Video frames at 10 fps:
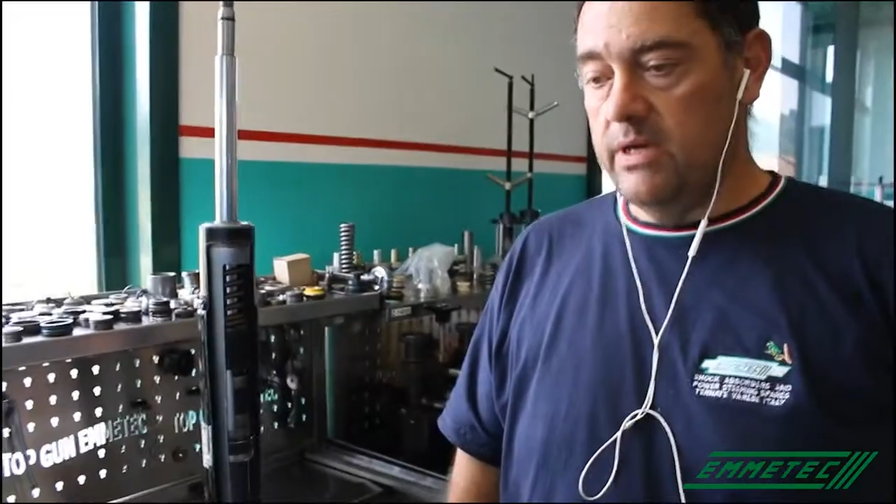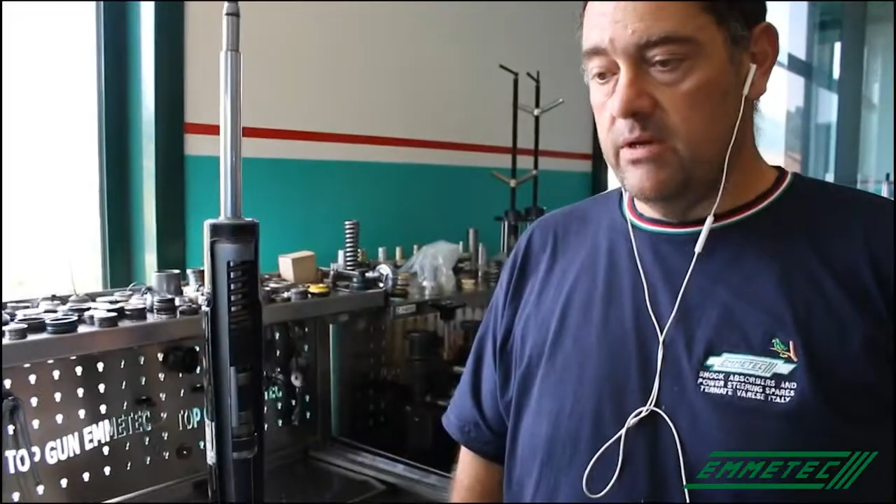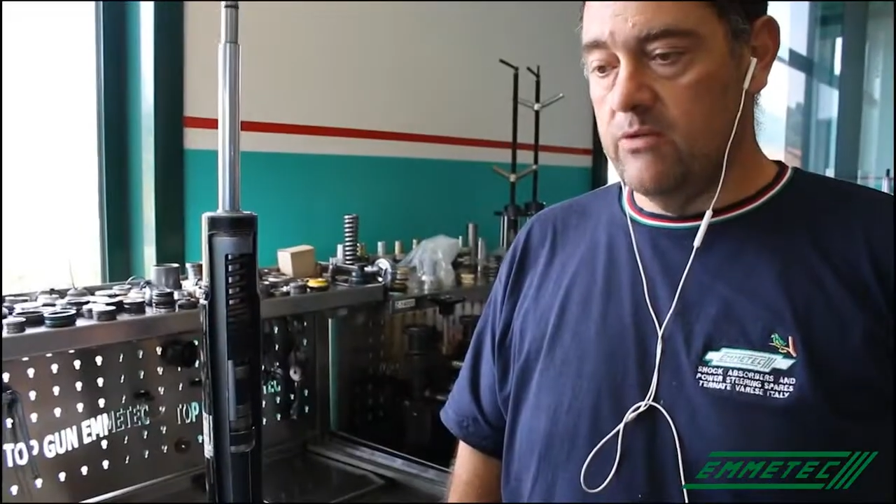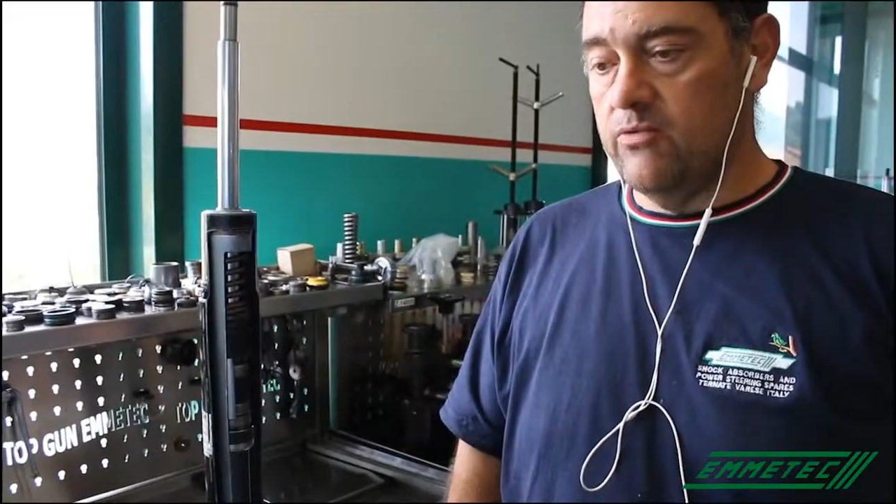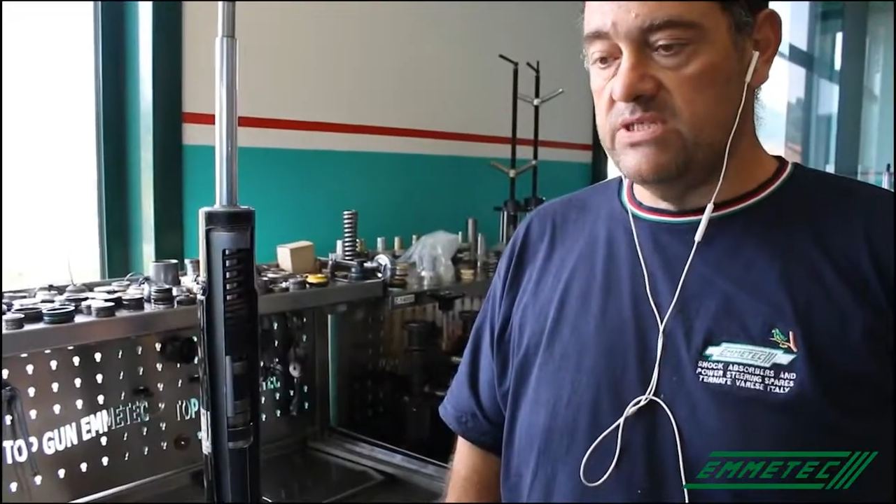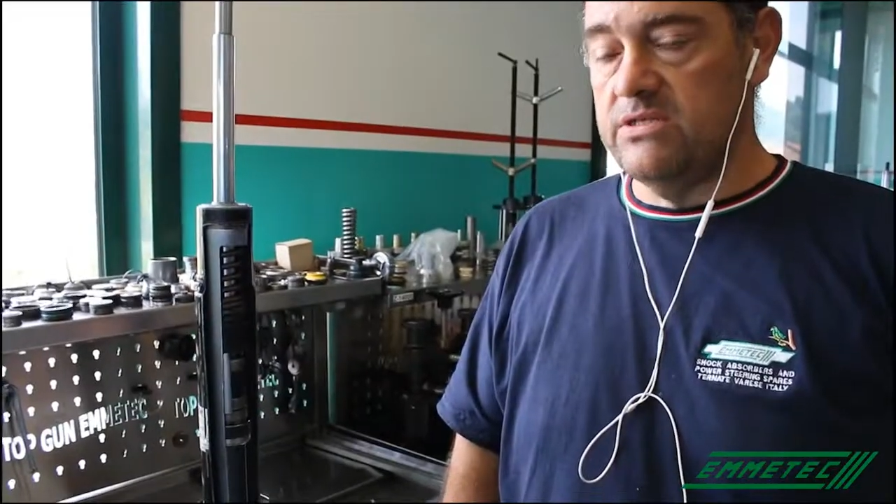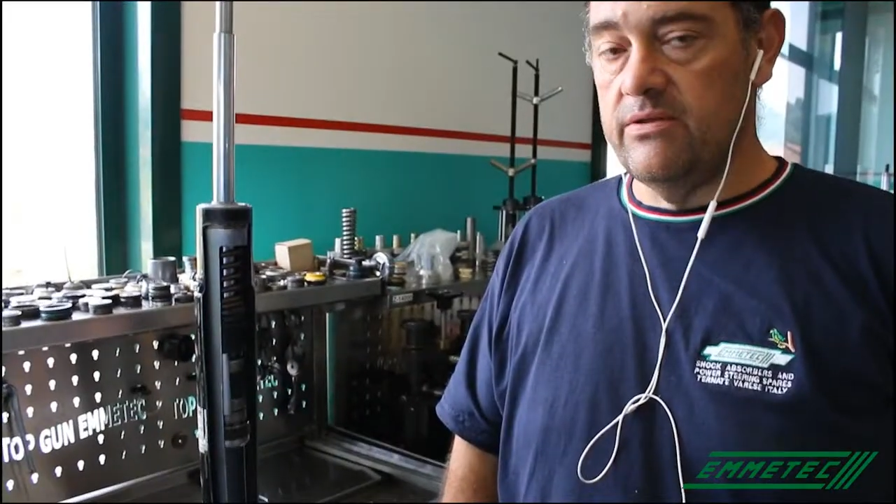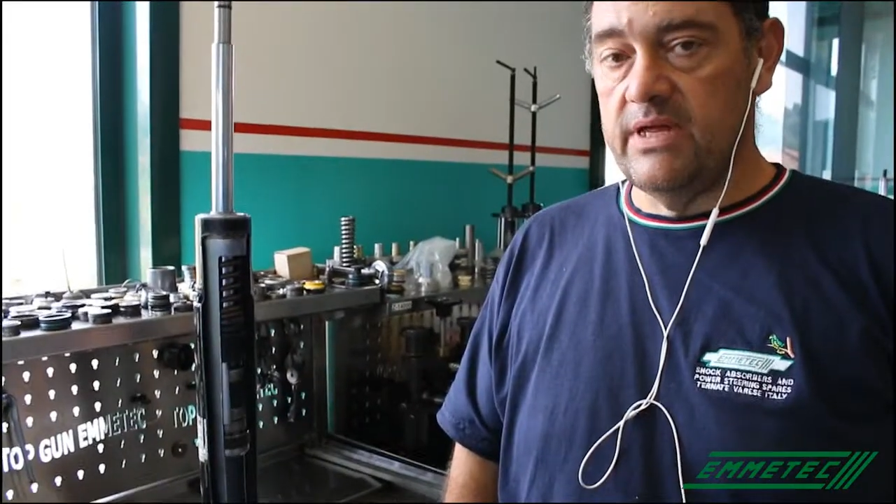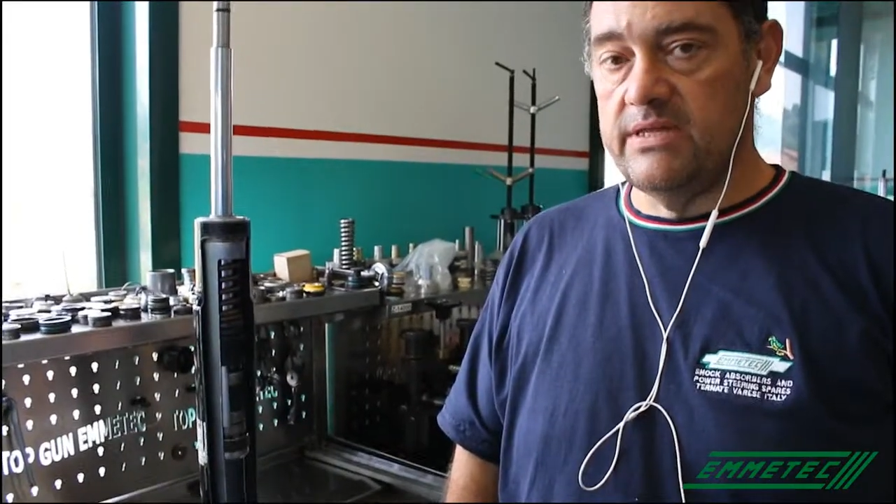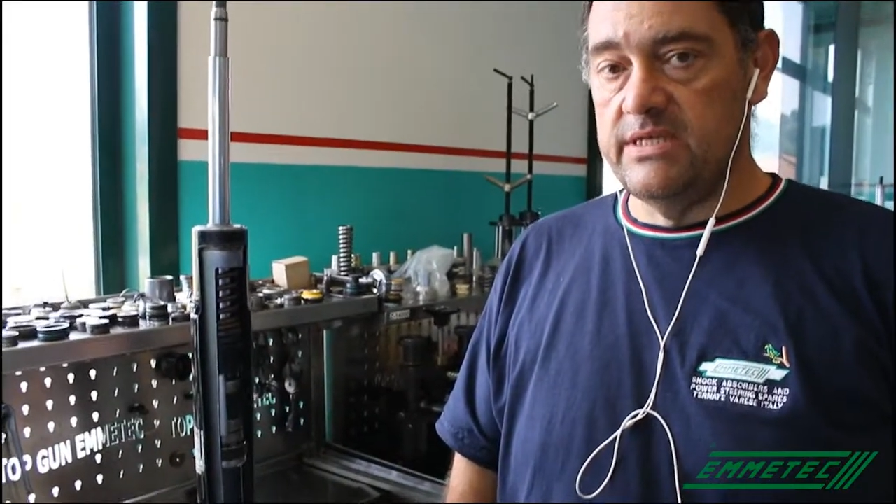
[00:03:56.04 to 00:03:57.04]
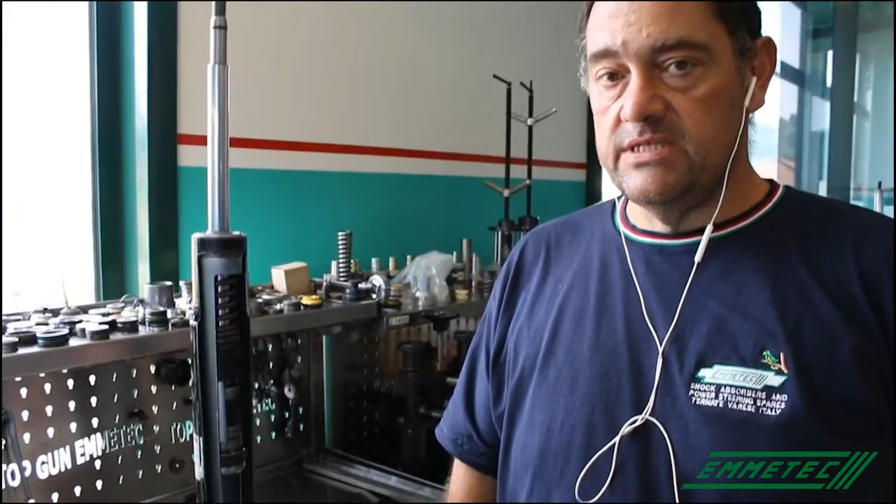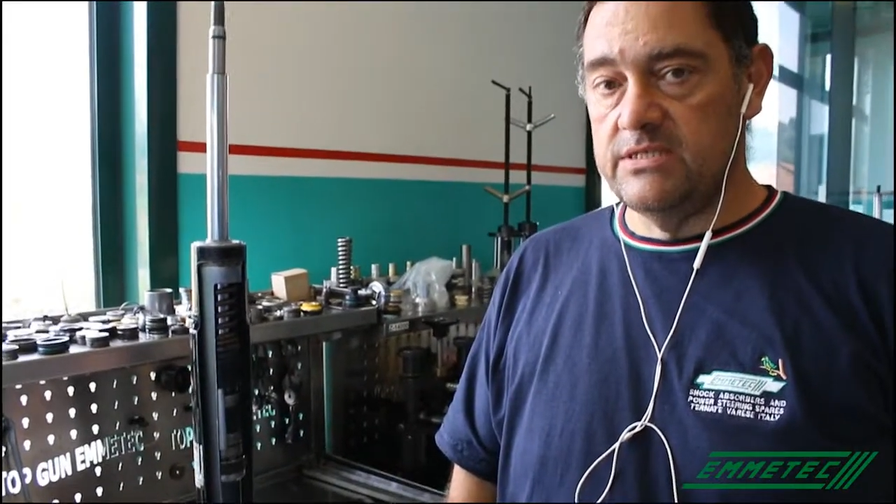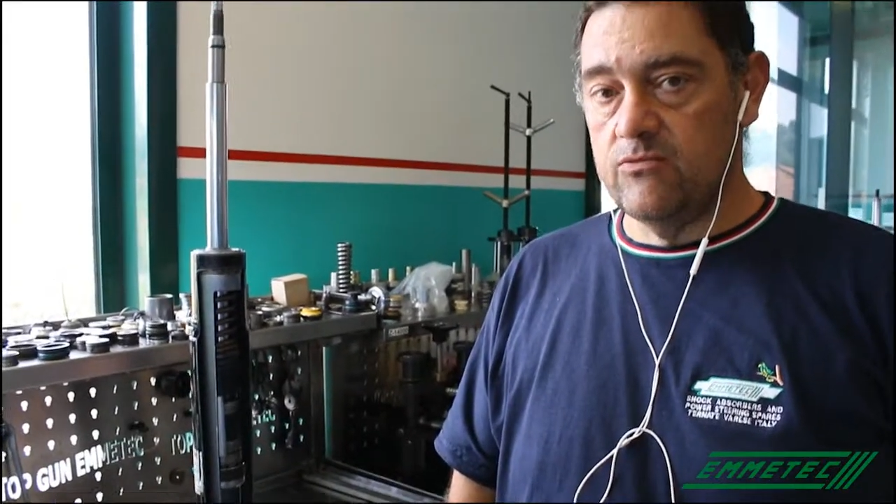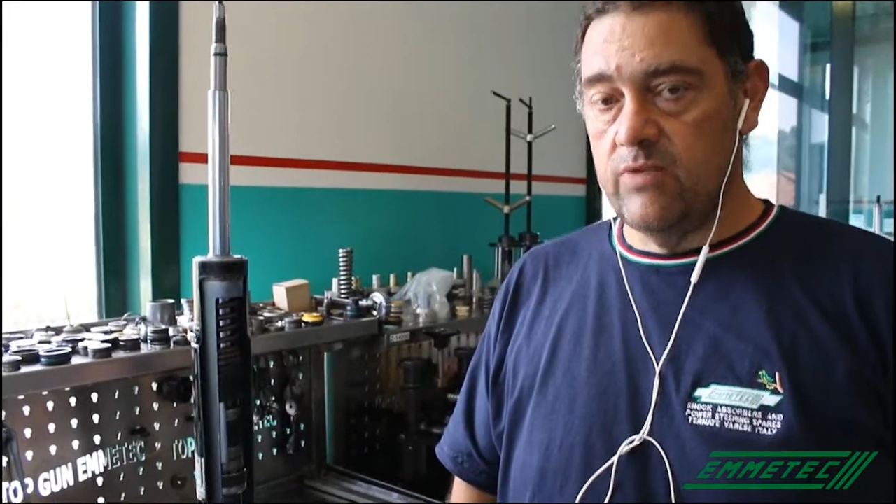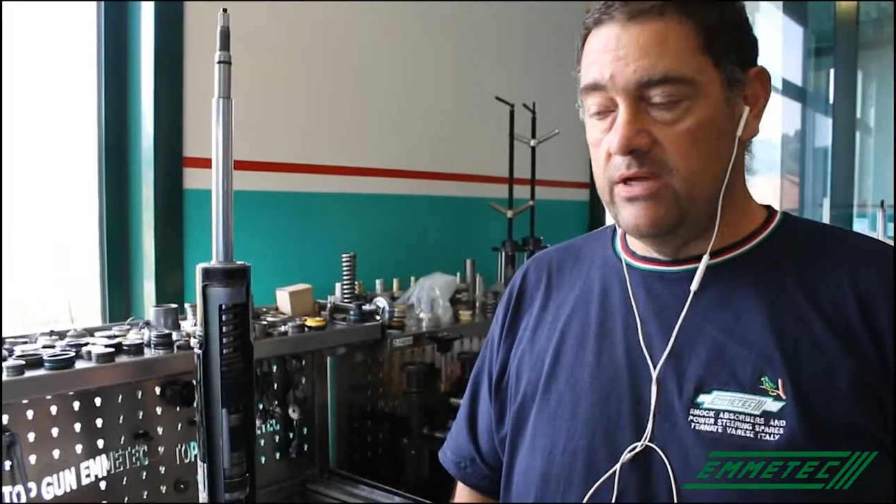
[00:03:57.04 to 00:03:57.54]
A question that
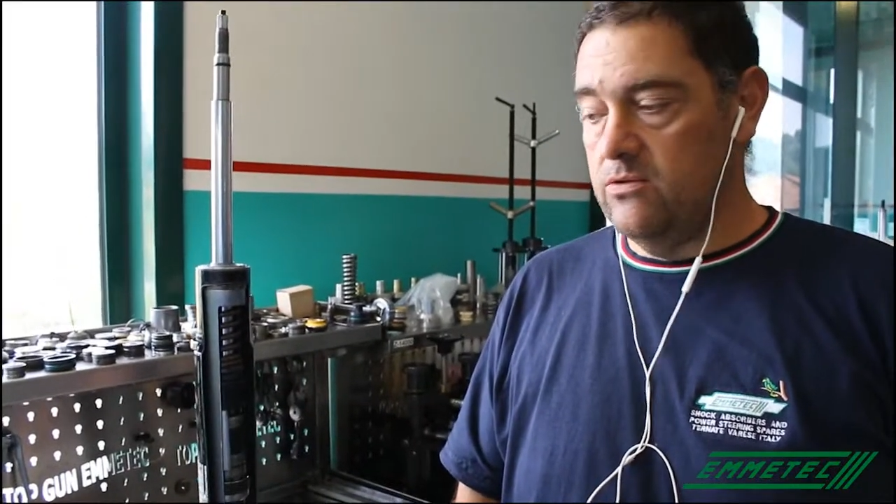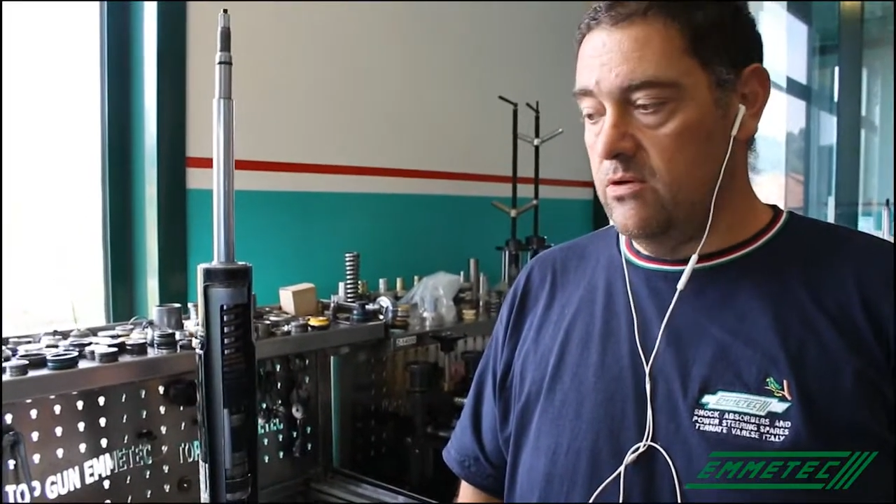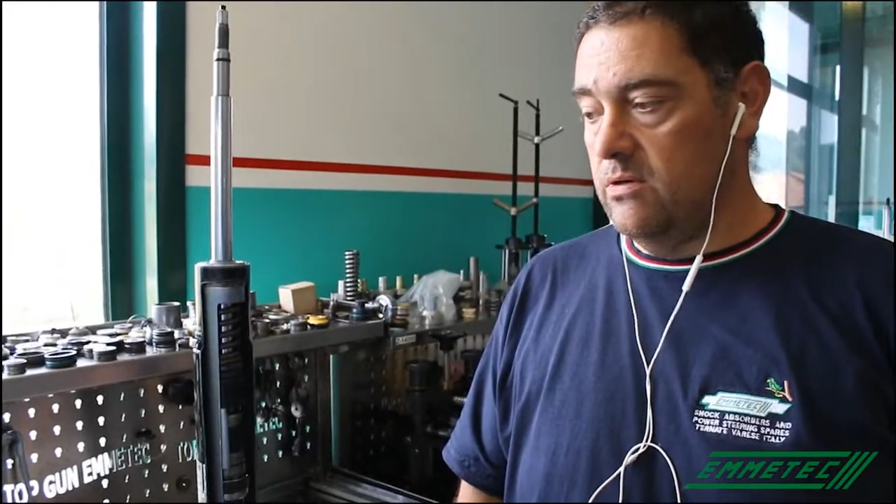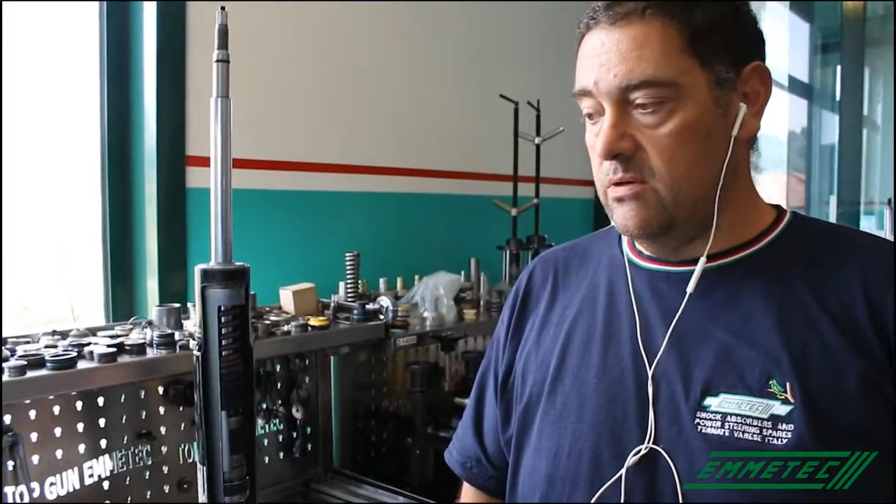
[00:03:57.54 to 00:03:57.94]
is quite